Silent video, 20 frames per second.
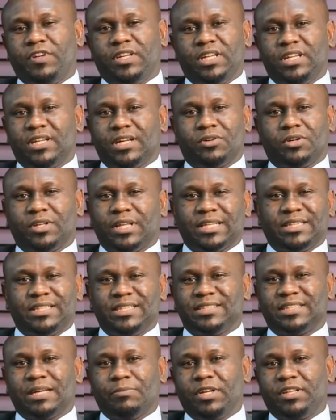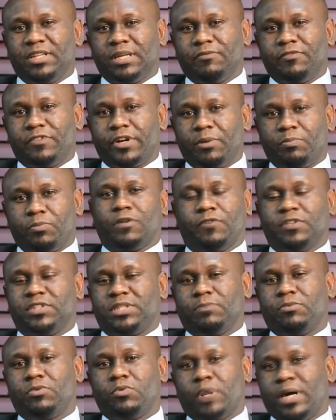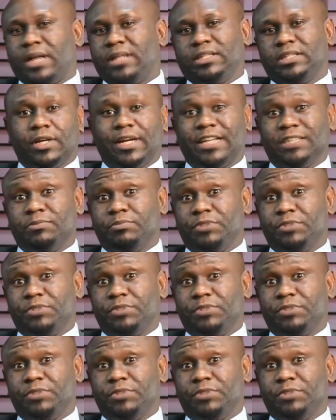feeding and other things that make them very comfortable while on